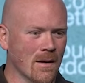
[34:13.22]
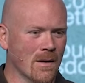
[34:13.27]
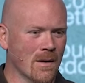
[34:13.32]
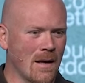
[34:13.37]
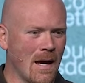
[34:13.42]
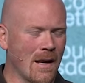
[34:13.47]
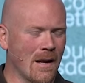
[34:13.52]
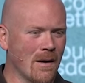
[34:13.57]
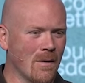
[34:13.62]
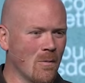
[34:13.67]

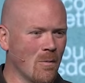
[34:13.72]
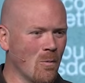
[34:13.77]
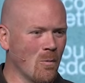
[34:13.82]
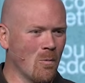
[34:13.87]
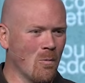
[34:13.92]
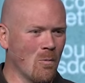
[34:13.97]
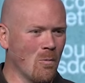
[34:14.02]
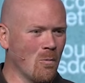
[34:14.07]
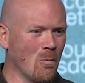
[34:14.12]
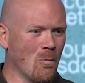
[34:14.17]
God,
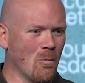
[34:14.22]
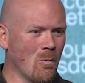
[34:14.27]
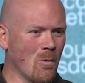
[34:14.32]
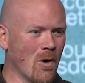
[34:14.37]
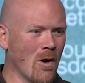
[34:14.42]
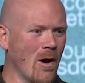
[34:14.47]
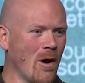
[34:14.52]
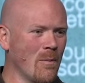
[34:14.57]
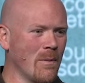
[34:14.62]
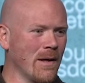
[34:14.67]

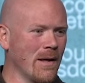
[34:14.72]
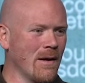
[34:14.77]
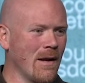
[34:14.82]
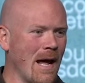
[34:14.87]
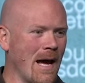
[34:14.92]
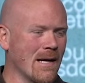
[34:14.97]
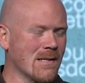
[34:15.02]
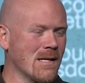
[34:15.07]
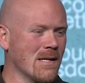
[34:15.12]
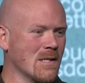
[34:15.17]
What'll help me get
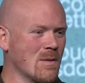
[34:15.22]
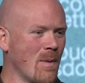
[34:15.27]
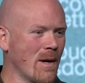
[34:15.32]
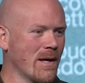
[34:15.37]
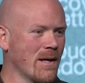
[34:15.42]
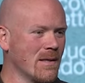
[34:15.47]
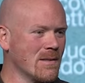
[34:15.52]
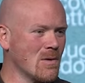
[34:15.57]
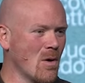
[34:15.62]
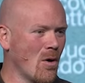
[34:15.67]
access to my
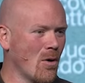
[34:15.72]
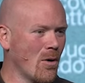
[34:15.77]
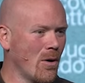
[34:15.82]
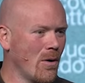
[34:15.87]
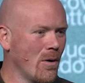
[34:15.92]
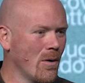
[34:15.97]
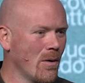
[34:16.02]
kid's heart?